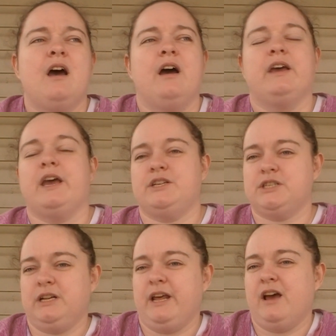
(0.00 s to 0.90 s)

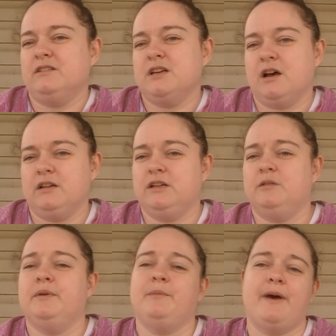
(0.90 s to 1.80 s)
Occasionally, I'll talk a little
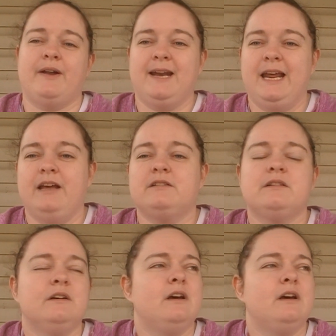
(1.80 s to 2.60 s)
bit about knit.